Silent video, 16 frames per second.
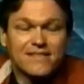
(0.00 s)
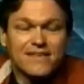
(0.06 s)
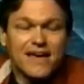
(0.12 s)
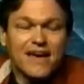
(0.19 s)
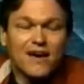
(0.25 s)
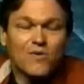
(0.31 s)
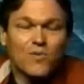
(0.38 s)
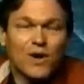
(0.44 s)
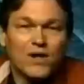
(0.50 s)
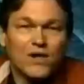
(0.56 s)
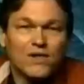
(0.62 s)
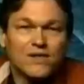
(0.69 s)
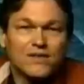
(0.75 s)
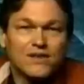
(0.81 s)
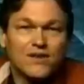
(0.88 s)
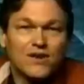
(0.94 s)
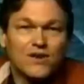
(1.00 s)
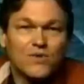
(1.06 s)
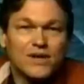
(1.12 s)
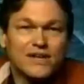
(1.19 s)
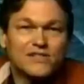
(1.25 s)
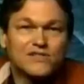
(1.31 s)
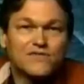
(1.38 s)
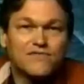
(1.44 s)
Yeah, well,
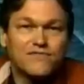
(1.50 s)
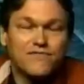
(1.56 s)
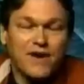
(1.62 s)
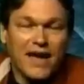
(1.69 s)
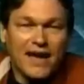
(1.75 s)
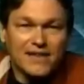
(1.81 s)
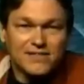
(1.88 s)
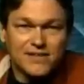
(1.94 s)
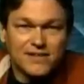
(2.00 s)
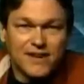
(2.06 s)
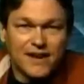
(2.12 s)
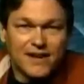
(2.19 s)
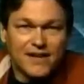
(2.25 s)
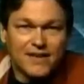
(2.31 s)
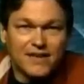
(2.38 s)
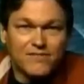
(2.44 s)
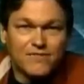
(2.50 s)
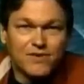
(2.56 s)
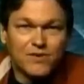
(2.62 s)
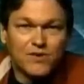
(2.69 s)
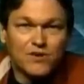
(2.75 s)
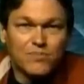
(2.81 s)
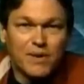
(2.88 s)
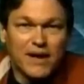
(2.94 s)
it's fascinating if you look